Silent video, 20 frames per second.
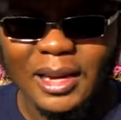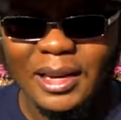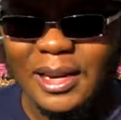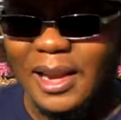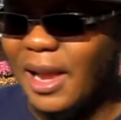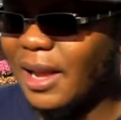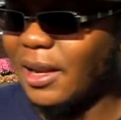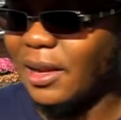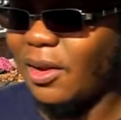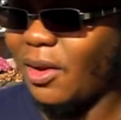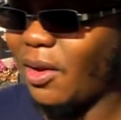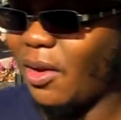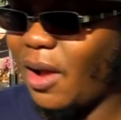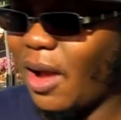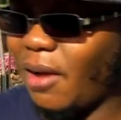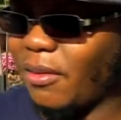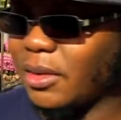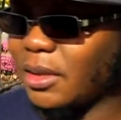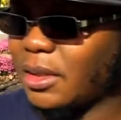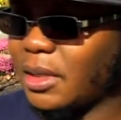not at all.
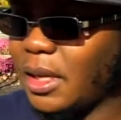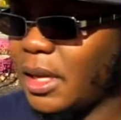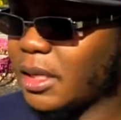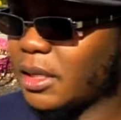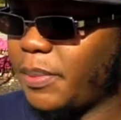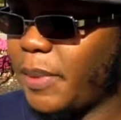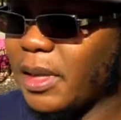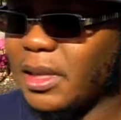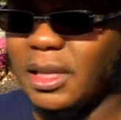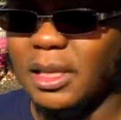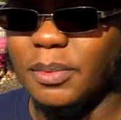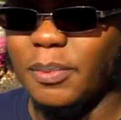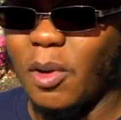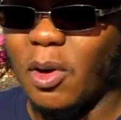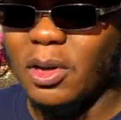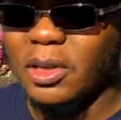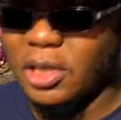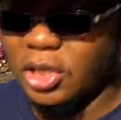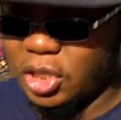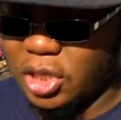I was expecting the
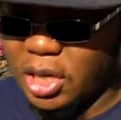spawns to